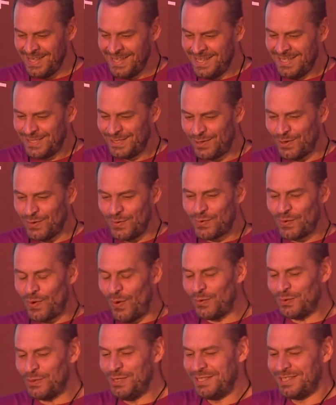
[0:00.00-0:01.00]
So
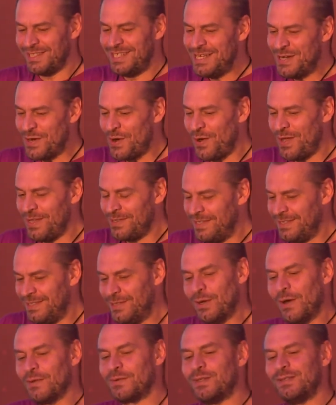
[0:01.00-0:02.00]
conclusion,
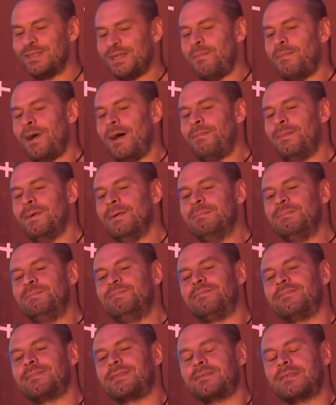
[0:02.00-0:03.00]
to sum up,
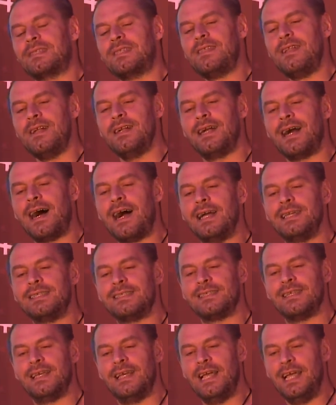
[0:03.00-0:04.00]

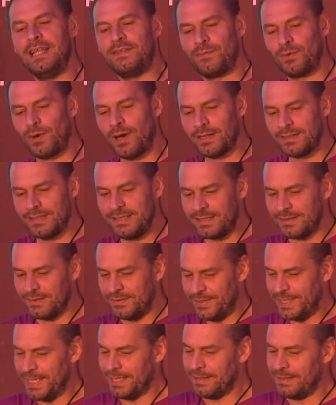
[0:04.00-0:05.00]
guys, ad fraud is
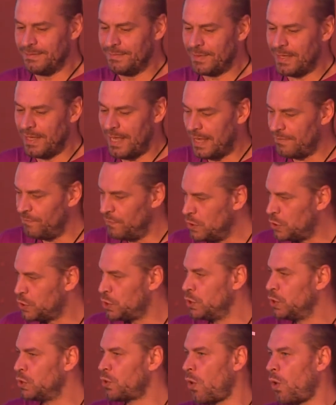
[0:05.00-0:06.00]
real, and we
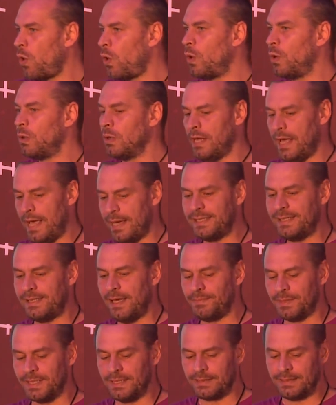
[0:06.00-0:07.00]
should all
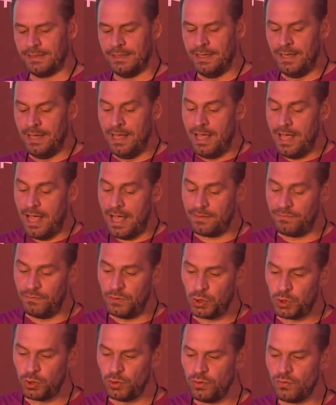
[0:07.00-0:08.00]
accept it. And we
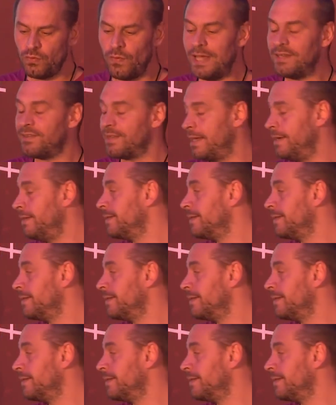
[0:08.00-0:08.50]
shouldn't waste any